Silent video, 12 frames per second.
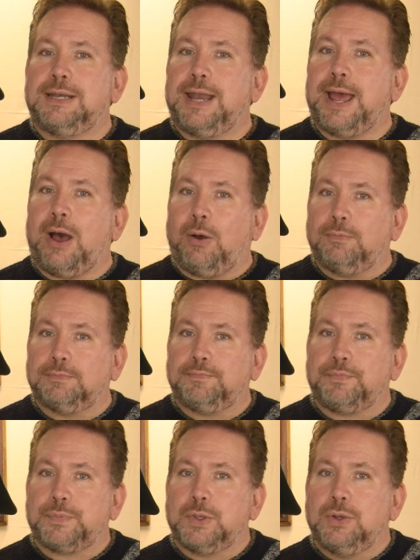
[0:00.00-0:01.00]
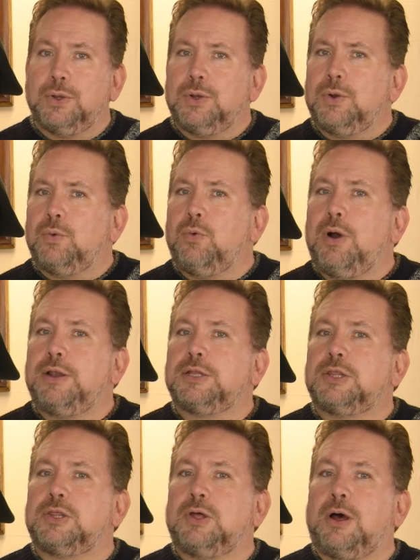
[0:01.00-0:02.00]
Now,
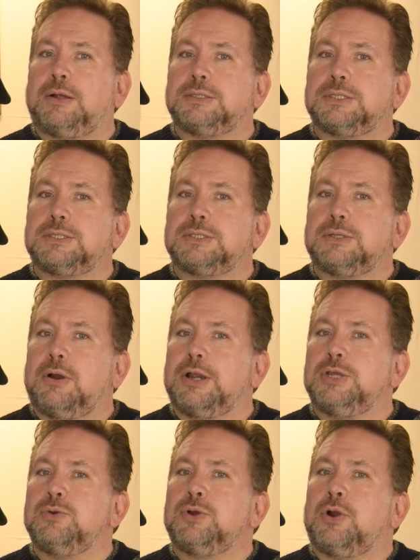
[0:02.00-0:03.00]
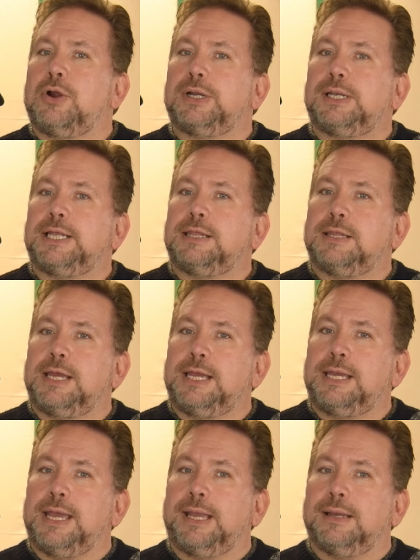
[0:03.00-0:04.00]
what thoughts are you currently
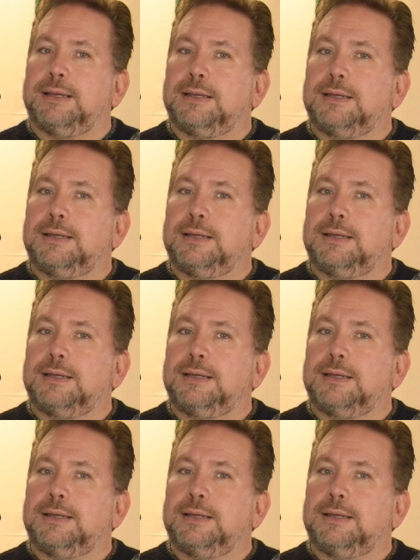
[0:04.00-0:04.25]
thinking?